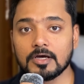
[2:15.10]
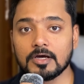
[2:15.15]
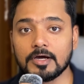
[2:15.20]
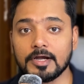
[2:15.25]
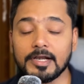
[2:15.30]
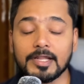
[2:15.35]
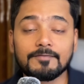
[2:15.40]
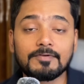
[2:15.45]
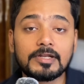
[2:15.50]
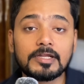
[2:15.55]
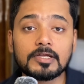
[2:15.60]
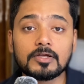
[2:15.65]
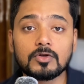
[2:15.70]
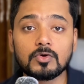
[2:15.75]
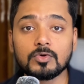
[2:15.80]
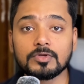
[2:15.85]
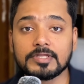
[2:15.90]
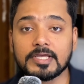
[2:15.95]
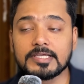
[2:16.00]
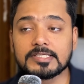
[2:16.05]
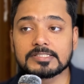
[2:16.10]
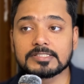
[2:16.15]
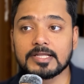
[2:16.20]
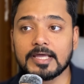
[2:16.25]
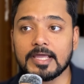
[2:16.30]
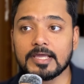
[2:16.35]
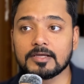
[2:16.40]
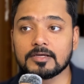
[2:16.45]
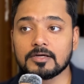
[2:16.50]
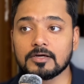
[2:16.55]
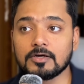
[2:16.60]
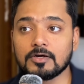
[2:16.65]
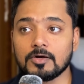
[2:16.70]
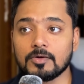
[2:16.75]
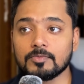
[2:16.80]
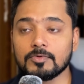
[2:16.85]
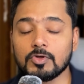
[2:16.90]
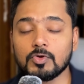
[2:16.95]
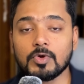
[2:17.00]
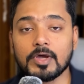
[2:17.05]
It even includes things like
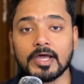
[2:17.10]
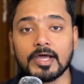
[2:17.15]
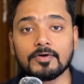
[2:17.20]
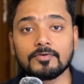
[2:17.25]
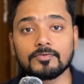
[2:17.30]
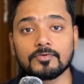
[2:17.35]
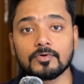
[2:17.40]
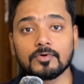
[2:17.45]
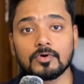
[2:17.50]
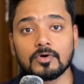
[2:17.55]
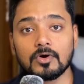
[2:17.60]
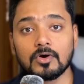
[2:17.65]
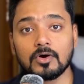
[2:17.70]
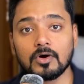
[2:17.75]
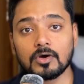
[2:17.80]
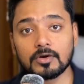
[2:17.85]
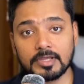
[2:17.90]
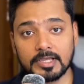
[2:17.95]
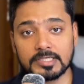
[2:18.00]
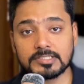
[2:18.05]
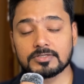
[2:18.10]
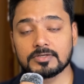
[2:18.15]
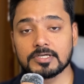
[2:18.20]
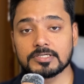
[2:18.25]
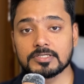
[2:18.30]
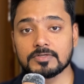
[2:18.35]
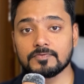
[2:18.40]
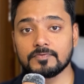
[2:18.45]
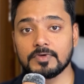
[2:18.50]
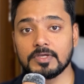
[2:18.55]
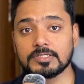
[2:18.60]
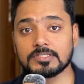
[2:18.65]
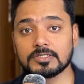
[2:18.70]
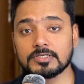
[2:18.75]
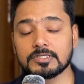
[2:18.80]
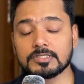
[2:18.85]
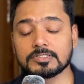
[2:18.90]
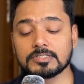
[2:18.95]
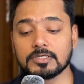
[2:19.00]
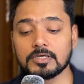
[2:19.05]
you have orchestration
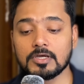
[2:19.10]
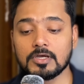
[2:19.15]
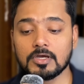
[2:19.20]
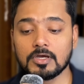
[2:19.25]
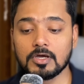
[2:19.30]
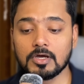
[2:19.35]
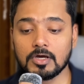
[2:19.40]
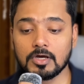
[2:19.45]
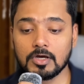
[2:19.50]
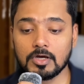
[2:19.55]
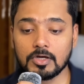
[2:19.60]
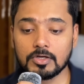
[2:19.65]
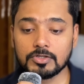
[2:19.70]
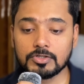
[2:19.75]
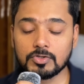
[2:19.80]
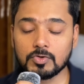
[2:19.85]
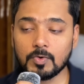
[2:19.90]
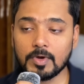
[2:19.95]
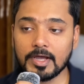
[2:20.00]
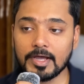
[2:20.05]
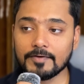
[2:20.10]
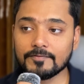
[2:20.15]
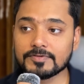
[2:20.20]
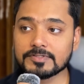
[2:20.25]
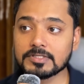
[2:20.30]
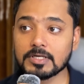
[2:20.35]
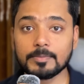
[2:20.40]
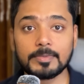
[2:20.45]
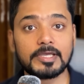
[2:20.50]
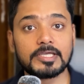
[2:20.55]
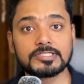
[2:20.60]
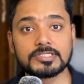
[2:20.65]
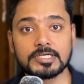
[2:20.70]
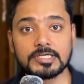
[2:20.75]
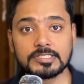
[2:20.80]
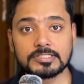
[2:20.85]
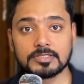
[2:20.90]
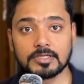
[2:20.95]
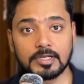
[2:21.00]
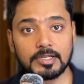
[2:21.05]
features, you have sub
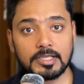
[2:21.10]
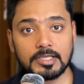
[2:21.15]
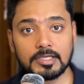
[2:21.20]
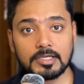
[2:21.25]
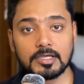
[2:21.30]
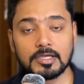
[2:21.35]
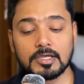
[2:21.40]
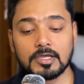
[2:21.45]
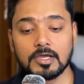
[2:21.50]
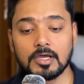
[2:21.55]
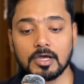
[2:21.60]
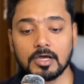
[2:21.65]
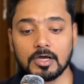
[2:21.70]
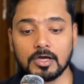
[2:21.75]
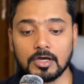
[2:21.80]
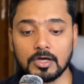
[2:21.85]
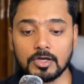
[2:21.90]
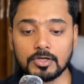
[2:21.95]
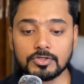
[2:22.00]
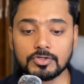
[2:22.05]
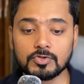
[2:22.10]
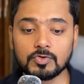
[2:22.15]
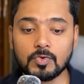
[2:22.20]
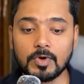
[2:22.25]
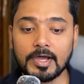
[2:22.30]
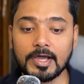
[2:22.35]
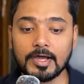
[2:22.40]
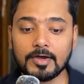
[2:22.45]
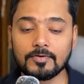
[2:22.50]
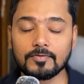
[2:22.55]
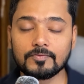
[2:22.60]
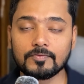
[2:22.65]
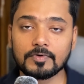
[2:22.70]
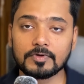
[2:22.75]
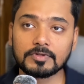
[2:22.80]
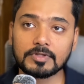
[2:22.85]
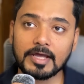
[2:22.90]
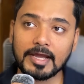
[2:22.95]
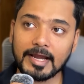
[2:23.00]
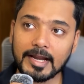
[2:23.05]
agents running, you have
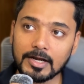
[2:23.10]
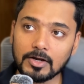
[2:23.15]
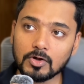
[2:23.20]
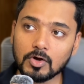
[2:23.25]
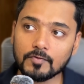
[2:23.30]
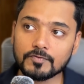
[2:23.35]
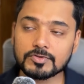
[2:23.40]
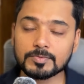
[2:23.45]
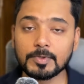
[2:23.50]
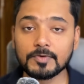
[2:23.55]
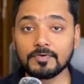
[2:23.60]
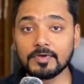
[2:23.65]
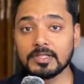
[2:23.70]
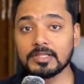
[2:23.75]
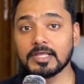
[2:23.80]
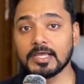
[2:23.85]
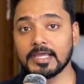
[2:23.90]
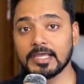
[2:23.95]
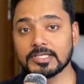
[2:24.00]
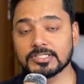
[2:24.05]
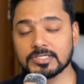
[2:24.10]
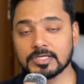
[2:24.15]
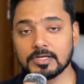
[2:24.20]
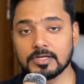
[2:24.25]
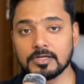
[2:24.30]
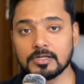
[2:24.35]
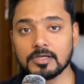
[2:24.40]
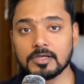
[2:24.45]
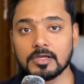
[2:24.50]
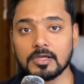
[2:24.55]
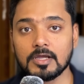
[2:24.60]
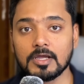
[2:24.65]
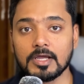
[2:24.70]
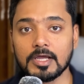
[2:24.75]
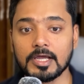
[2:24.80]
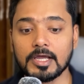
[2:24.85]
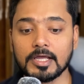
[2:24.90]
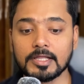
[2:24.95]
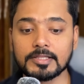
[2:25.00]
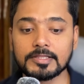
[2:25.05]
the handoffs between the agent,
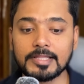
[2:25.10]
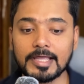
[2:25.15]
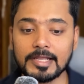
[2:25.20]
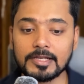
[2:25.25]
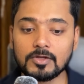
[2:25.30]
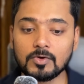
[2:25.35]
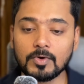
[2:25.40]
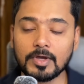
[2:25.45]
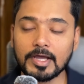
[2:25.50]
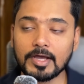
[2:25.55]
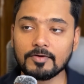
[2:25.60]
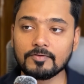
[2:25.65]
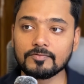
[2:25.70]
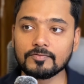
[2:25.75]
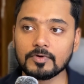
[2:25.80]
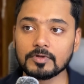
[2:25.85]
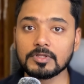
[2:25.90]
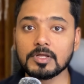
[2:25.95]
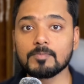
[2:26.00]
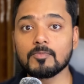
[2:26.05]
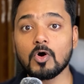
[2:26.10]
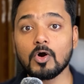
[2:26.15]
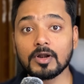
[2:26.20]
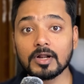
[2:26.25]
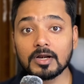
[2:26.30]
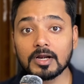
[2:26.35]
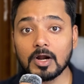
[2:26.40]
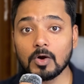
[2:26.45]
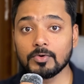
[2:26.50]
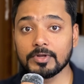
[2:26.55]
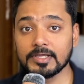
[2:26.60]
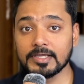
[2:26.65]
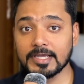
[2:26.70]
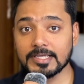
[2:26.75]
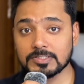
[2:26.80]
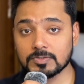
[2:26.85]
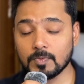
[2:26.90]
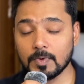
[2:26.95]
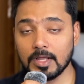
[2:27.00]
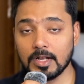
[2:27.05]
and then you have the model routing
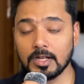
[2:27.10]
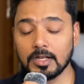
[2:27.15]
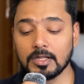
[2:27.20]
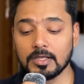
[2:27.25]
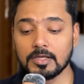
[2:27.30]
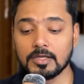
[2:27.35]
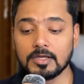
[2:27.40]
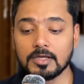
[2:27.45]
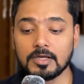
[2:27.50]
as well.